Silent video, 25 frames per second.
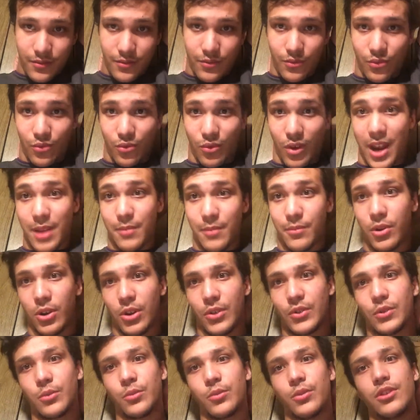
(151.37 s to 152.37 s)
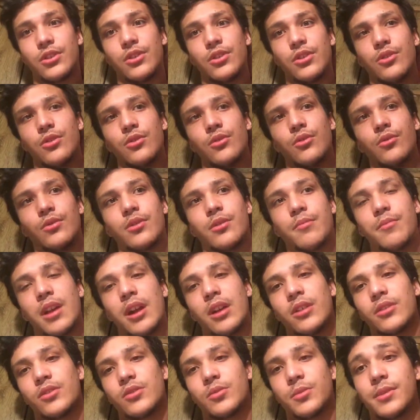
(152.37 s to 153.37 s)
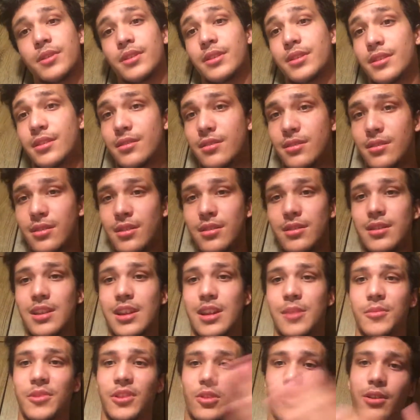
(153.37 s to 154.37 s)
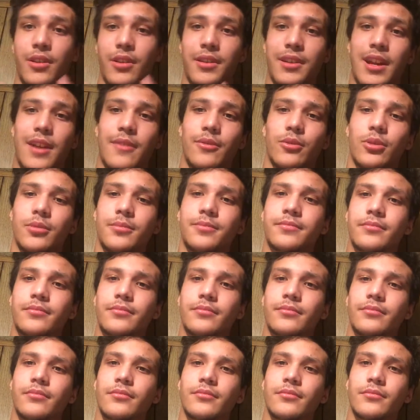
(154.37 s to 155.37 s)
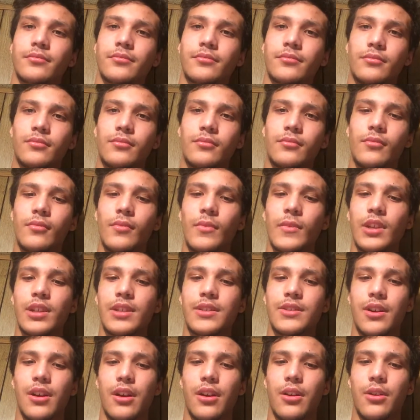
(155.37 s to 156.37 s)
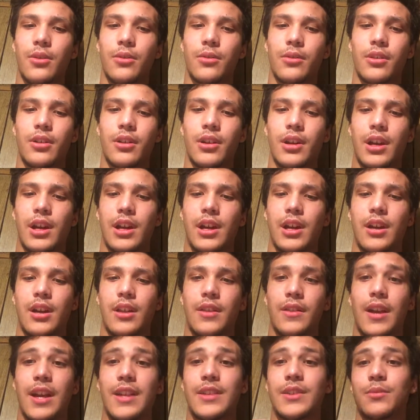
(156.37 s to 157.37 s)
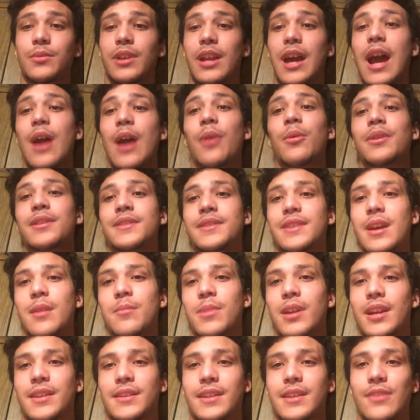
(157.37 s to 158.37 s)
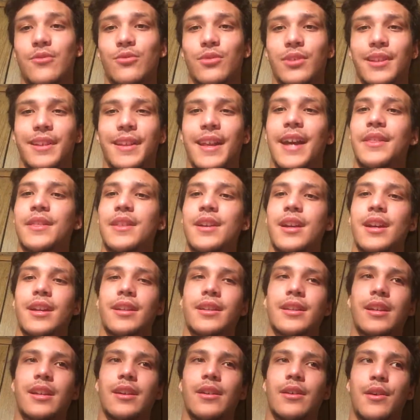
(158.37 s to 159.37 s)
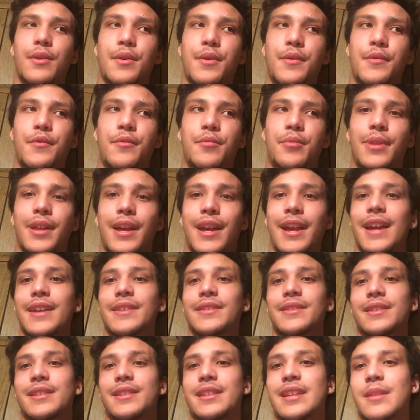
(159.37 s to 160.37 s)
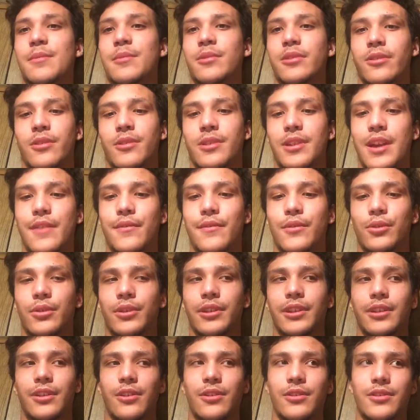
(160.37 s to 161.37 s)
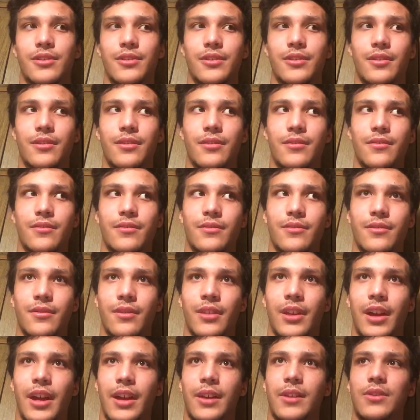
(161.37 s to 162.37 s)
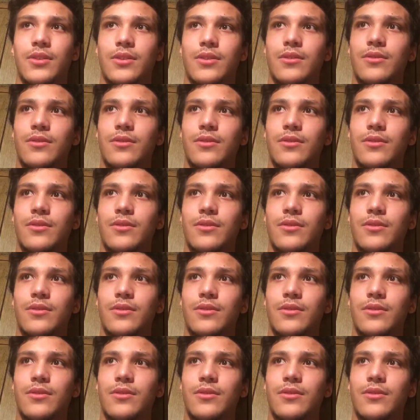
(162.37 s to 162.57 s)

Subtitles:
right person would do compared to a demon or a devil. So that's what I would say, because I really like the idea of playing as a demon or a devil, and you're like,